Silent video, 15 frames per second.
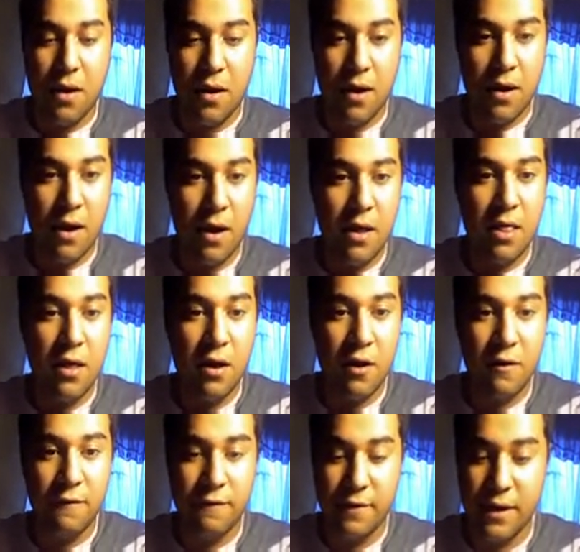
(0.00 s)
I
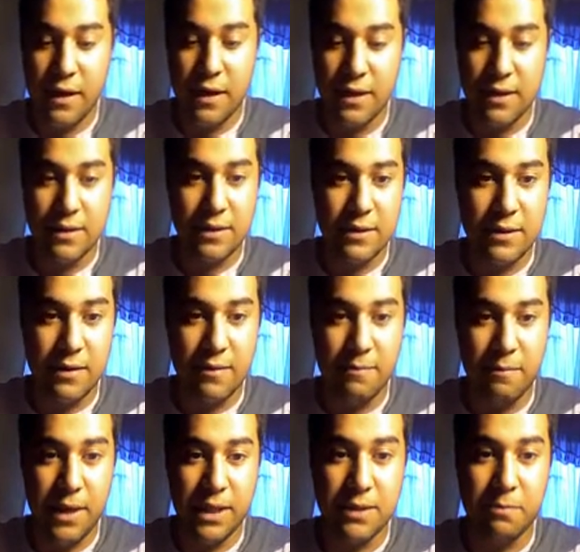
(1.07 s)
love his
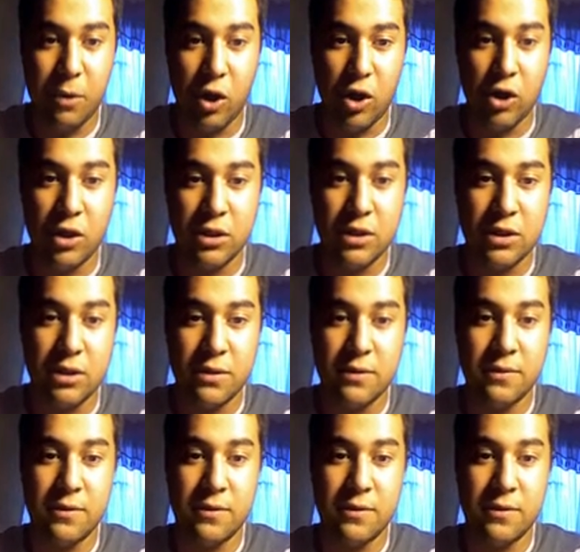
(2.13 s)
meatballs.